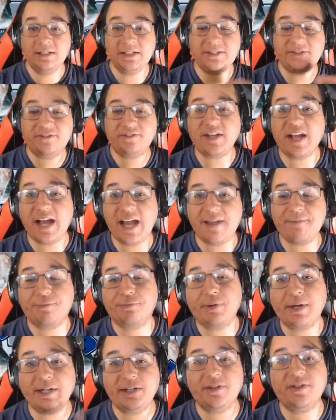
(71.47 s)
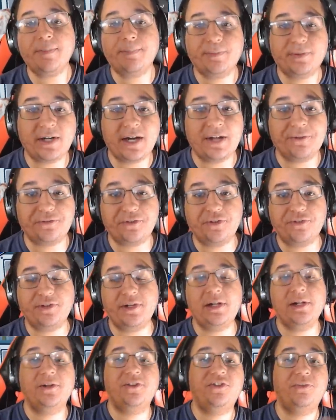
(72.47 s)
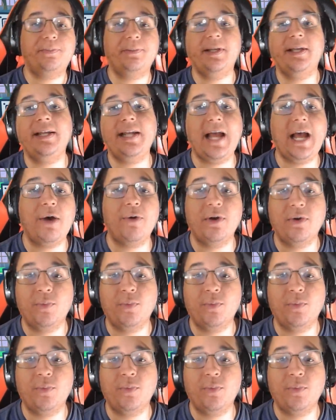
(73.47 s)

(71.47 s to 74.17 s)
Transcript: Let's dive right into the process and I'll explain how it